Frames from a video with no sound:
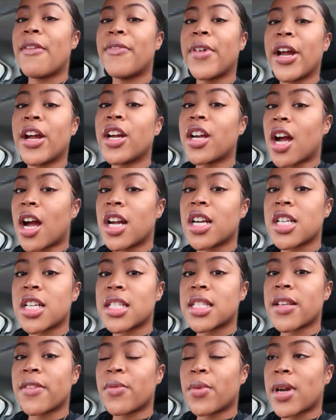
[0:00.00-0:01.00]
i'm very
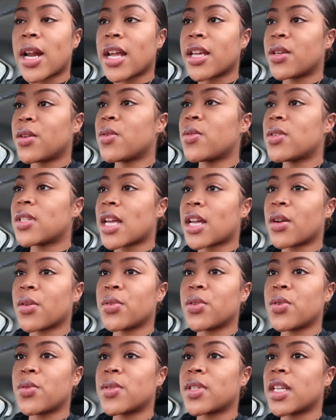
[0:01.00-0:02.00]
conscious of what i use i
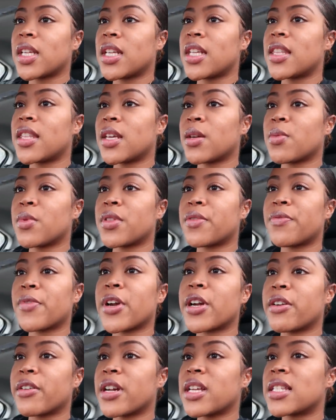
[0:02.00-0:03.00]
don't use anything with
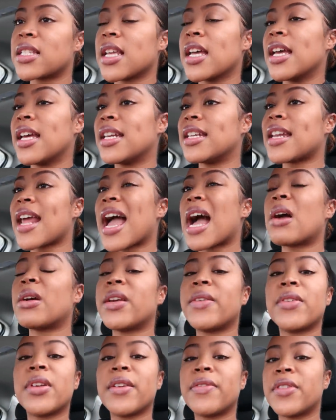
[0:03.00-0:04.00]
fragrance now
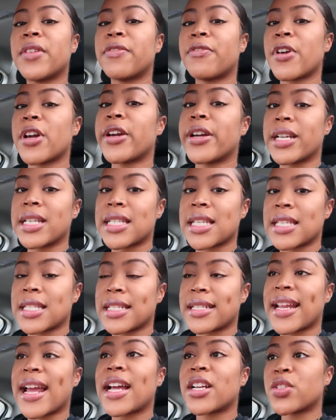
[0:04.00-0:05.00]
even if the fragrance
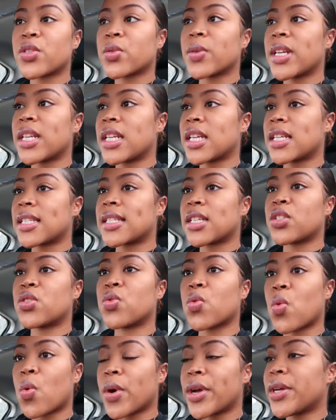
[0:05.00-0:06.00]
is natural any
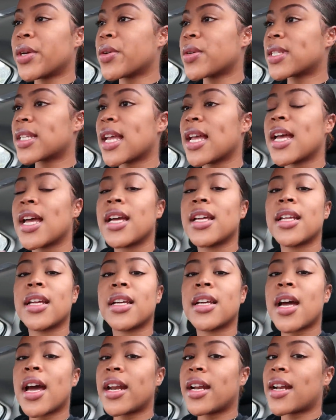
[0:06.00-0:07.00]
essential oils
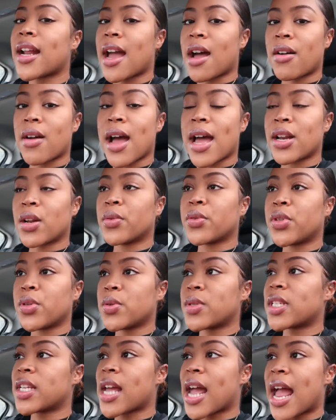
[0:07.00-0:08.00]
cut it out i don't
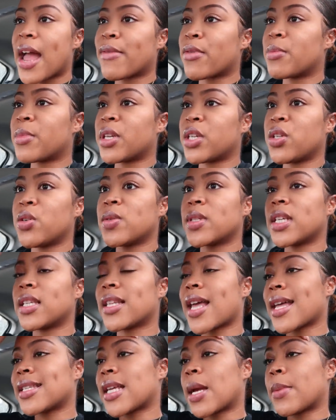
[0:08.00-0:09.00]
use it i haven't been
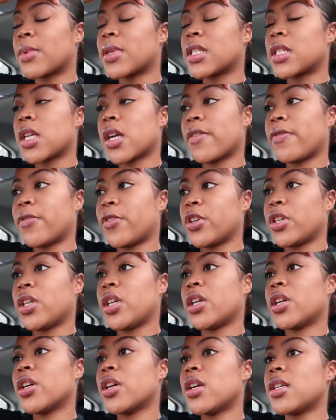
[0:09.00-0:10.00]
using that type of stuff for
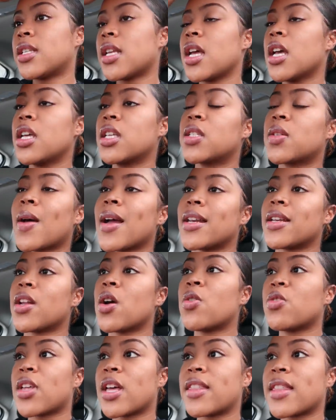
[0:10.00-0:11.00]
years so i
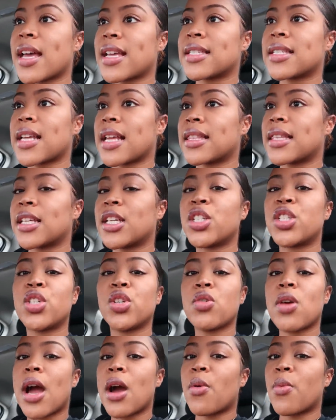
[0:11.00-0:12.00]
know that that's not the
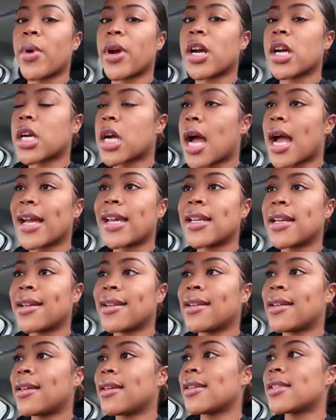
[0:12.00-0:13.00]
issue i wear cotton
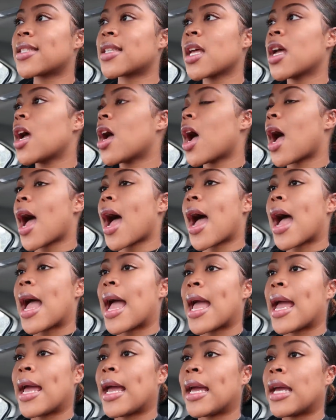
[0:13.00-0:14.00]
undies
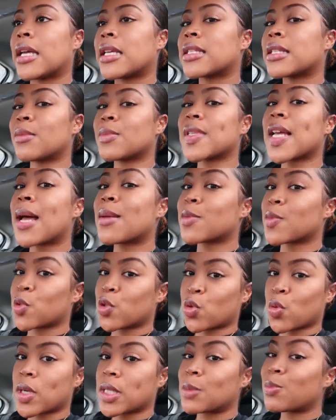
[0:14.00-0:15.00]
i sometimes
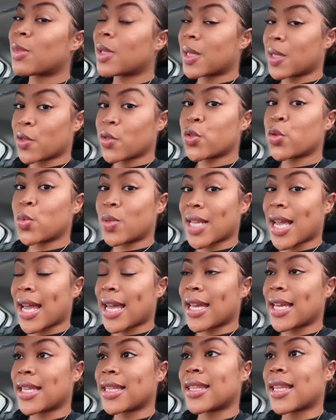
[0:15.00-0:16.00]
when shorts get a little too
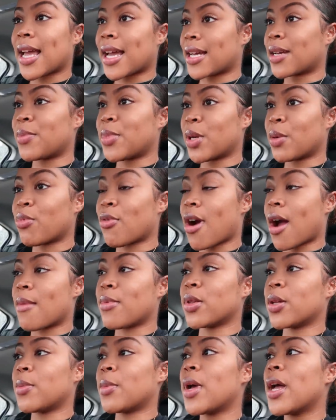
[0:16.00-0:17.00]
tight that could be a
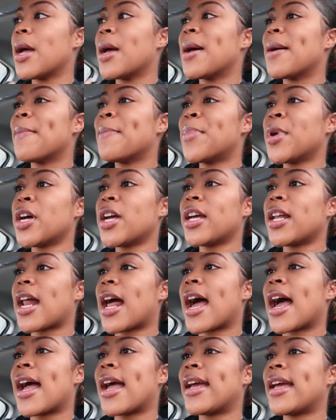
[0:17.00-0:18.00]
problem but
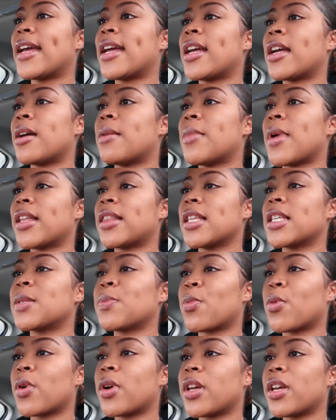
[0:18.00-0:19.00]
i am at
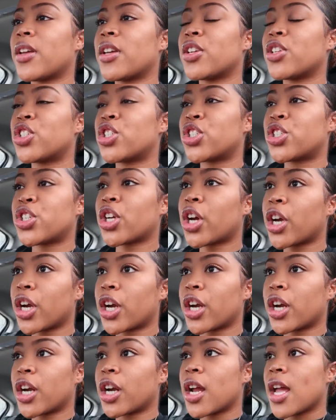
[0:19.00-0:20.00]
this point
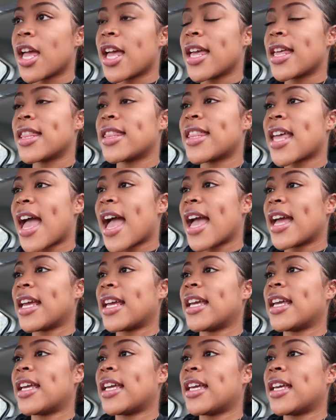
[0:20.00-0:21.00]
sure that
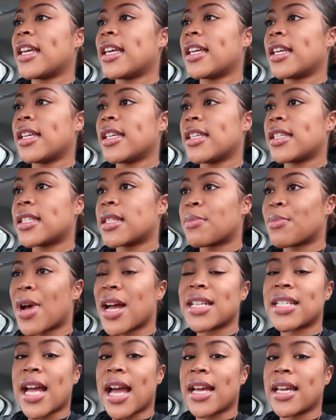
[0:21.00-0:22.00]
it is
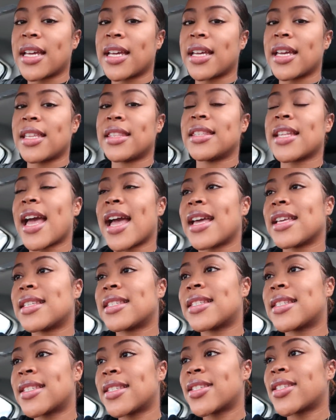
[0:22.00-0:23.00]
my diet and that
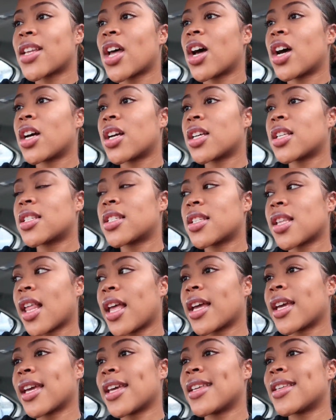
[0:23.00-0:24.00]
sucks
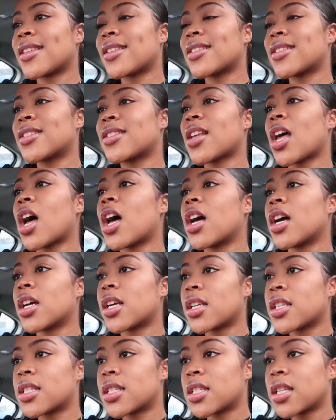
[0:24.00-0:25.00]
like it
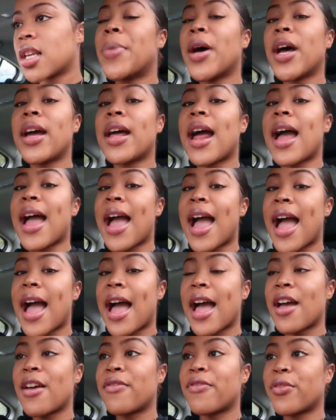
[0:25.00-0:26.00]
sucks but I
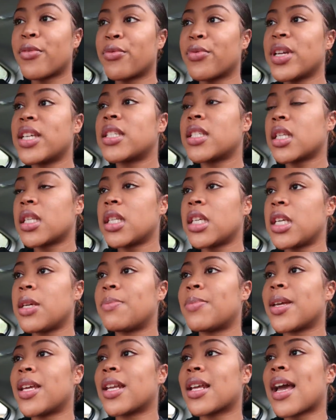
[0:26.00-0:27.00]
have
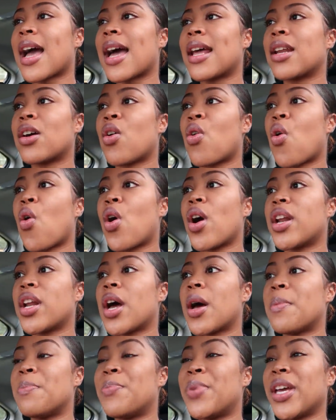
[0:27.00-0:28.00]
recently been kind of on
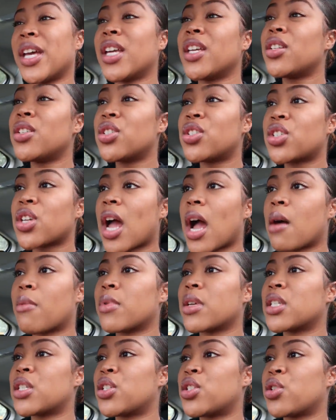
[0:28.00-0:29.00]
a binge I
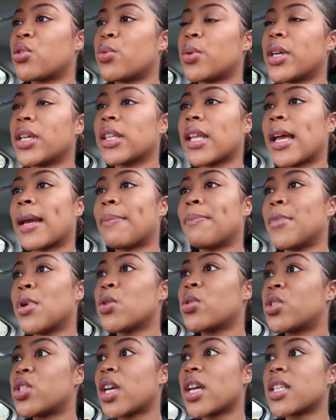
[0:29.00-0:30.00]
was doing like
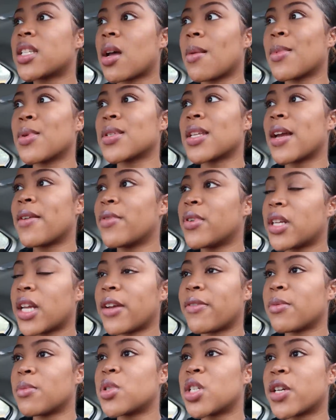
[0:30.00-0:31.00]
milkshakes almost every
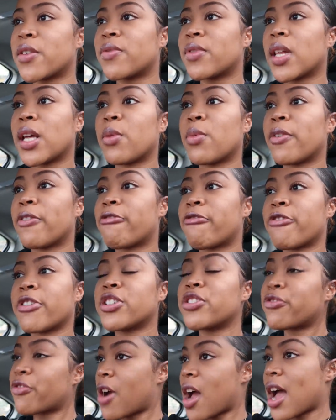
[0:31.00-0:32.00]
day from Chick-fil-A with
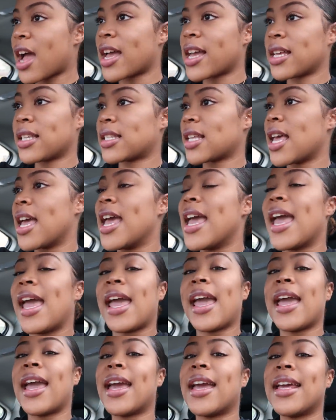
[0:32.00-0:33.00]
french fries
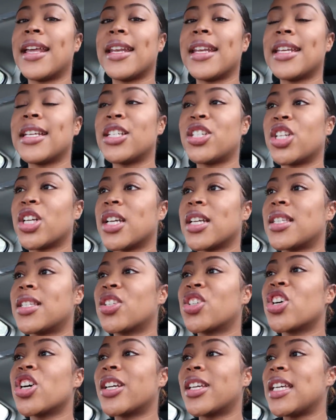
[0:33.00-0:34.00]
and
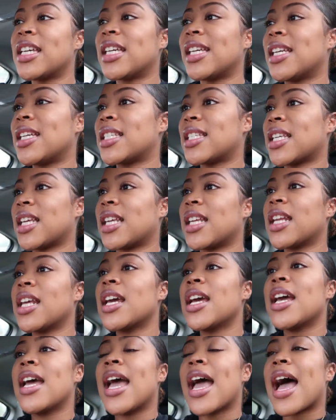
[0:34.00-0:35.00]
just cookies and
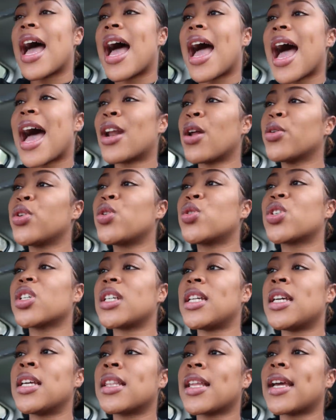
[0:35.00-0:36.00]
I don't
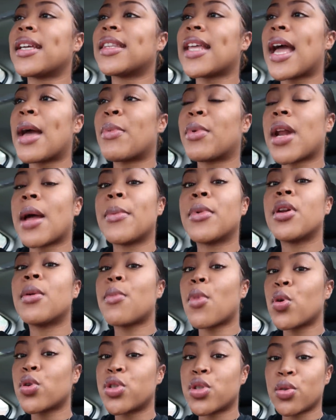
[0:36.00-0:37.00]
usually eat like that but I'm an
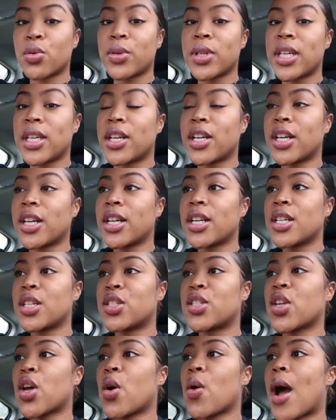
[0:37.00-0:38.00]
emotional eater
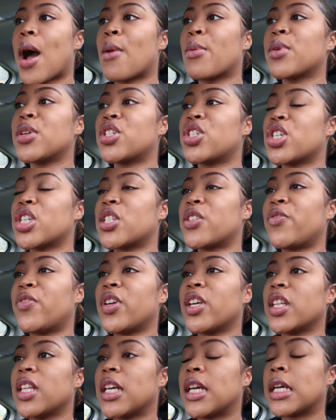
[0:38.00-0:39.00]
so I was just
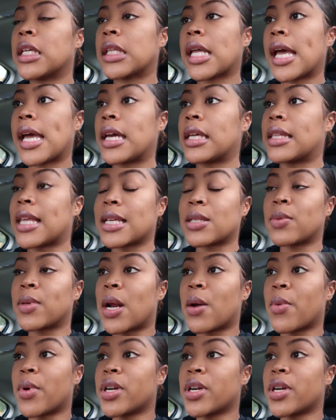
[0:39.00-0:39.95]
feeling like that's what I